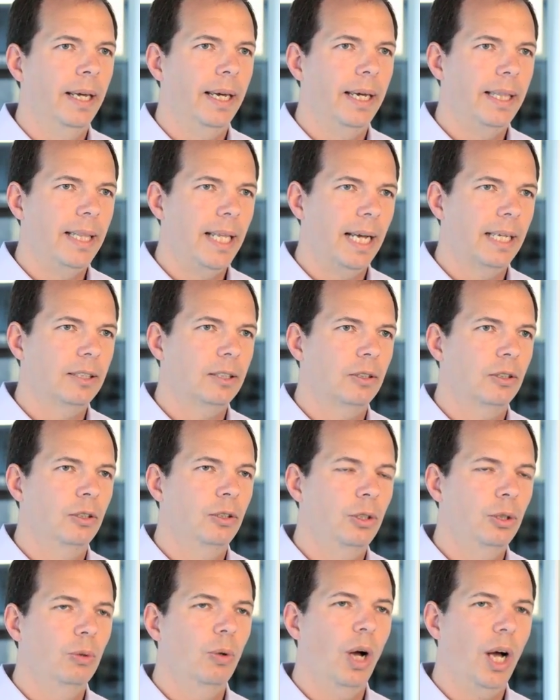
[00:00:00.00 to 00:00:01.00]
and that's to
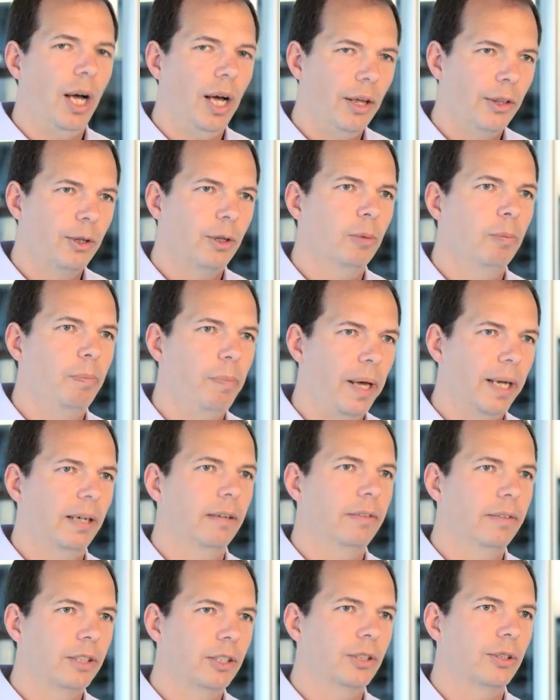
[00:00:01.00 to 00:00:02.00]
do other
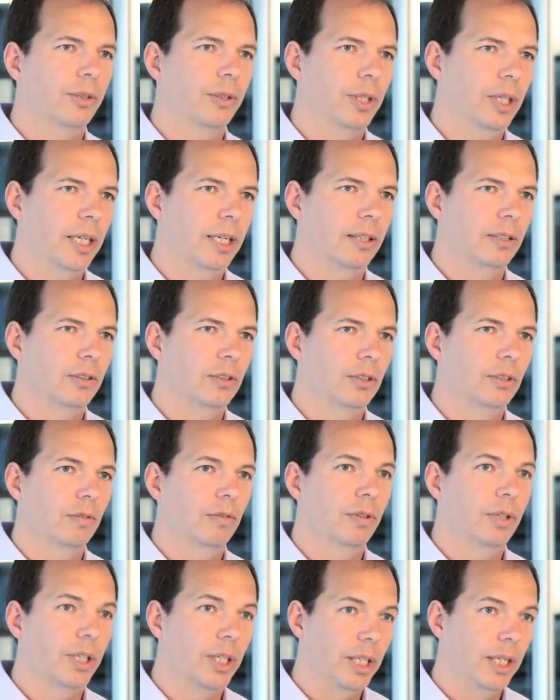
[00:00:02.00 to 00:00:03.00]
beneficial things
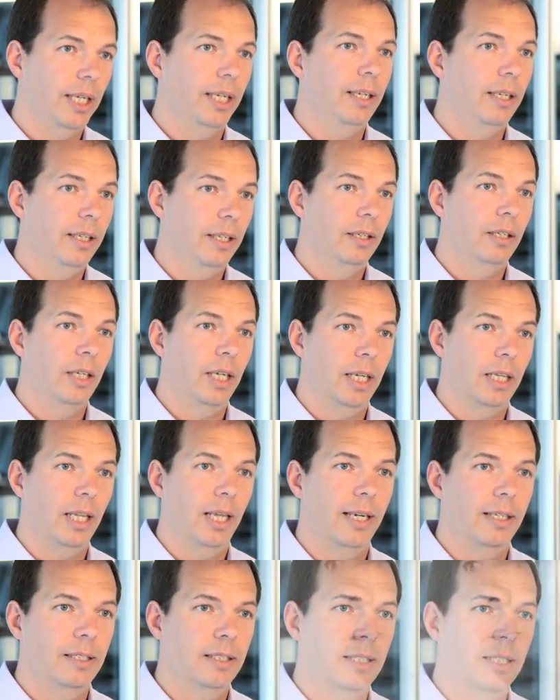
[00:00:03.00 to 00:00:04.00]
for the Canadian internet
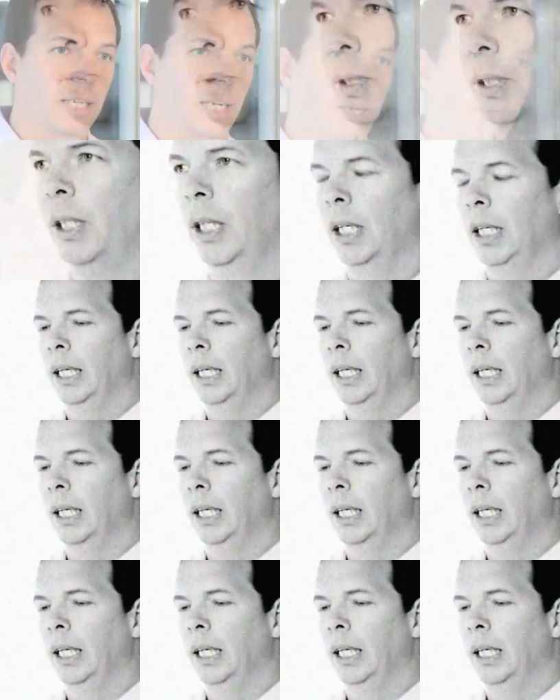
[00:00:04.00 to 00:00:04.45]
landscape.